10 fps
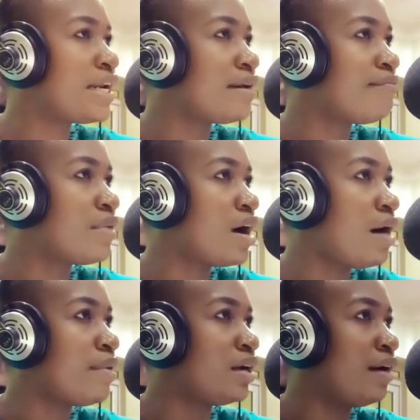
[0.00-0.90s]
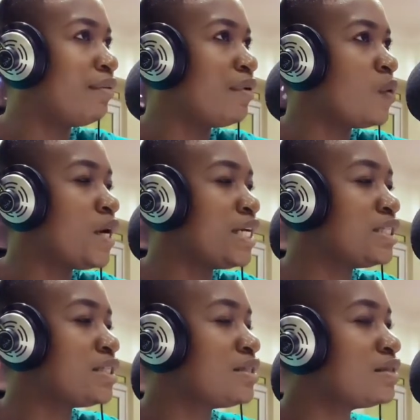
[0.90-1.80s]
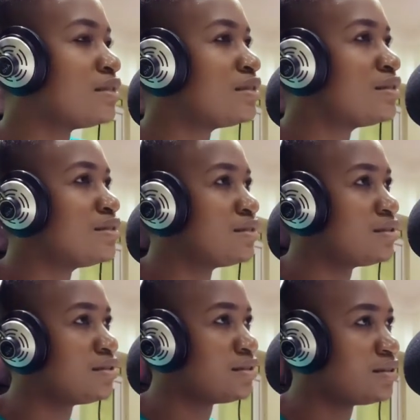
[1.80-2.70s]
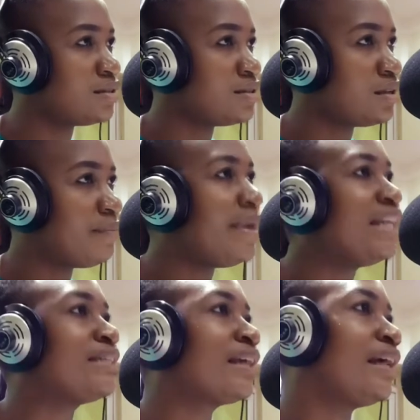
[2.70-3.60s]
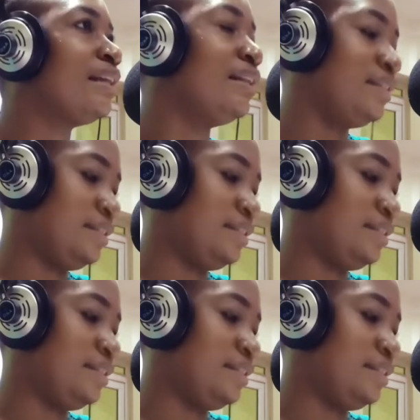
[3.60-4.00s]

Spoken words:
na mwaba na bobulence. Basically.